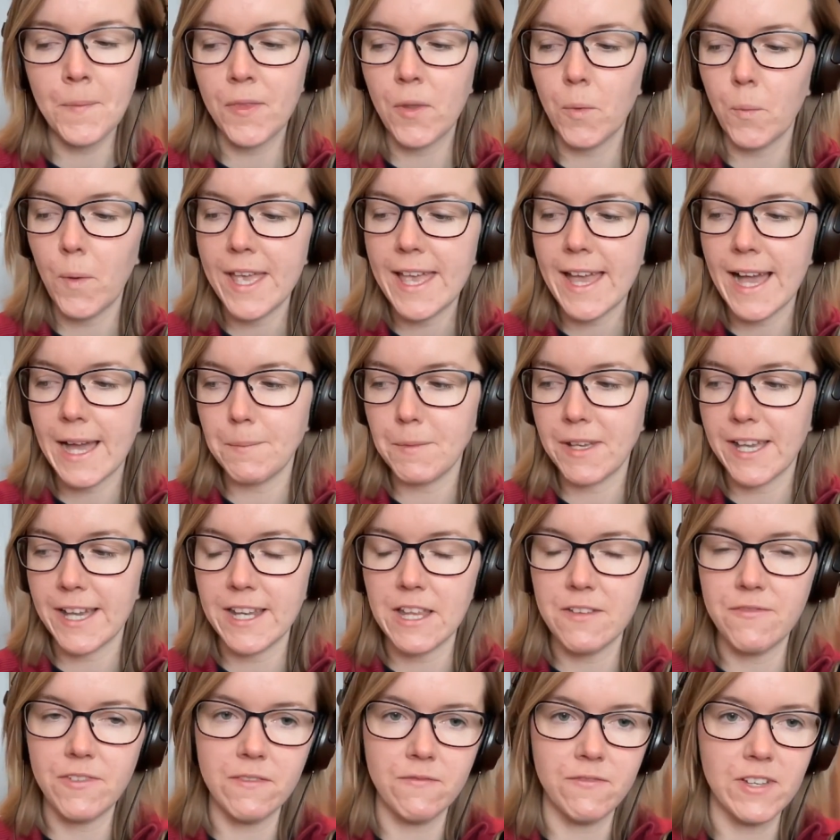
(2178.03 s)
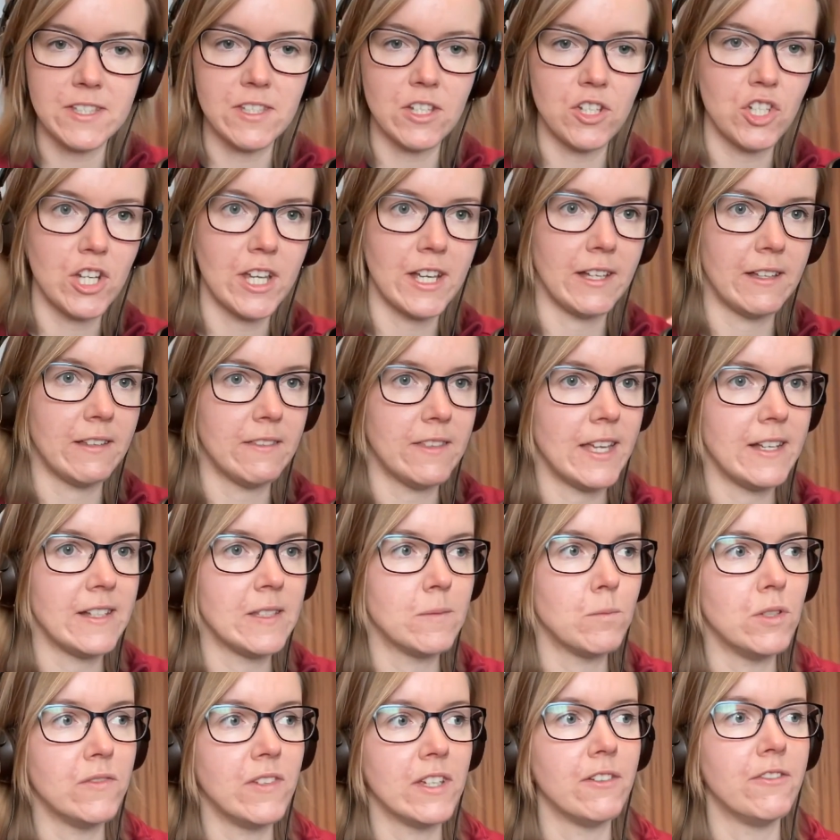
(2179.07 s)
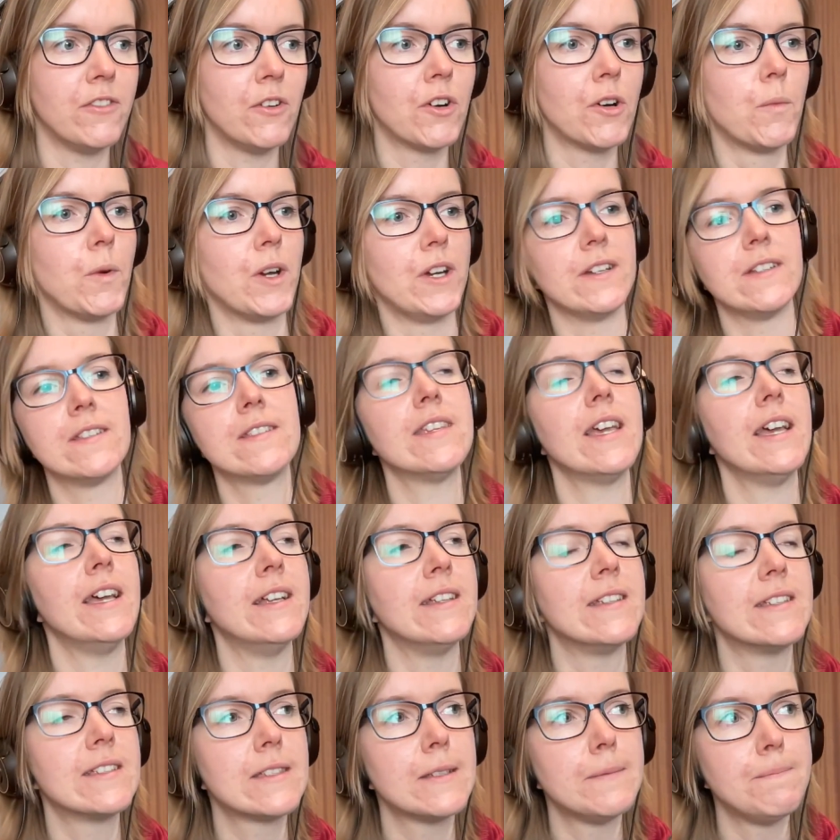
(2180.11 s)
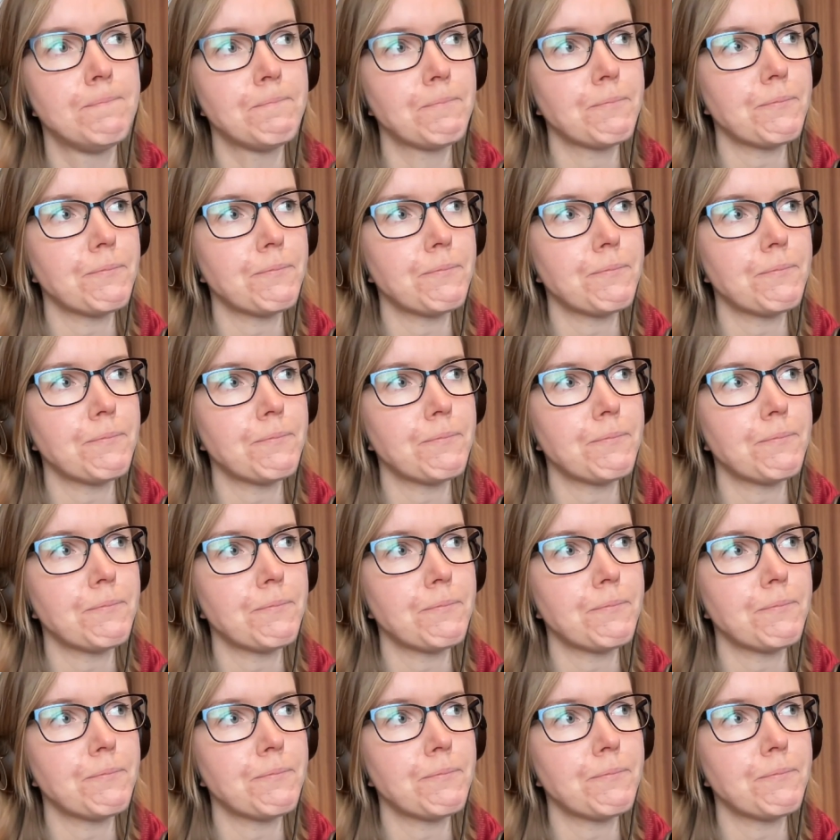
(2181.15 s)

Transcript: the way I'm kind of envisaging things moving forwards is,